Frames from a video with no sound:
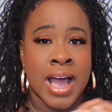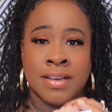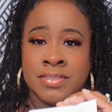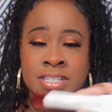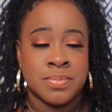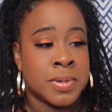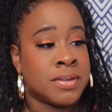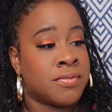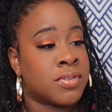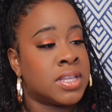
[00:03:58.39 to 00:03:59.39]
I've just
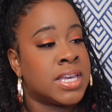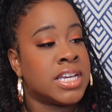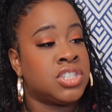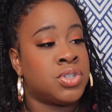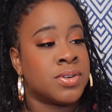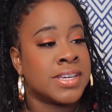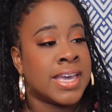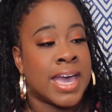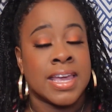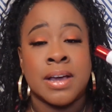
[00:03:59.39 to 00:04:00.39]
been really enjoying
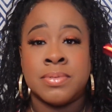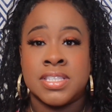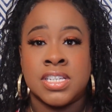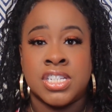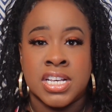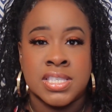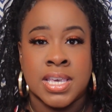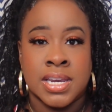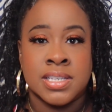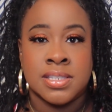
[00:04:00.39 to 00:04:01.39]
it, and I would suggest
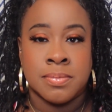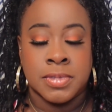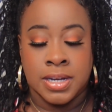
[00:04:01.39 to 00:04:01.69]
getting something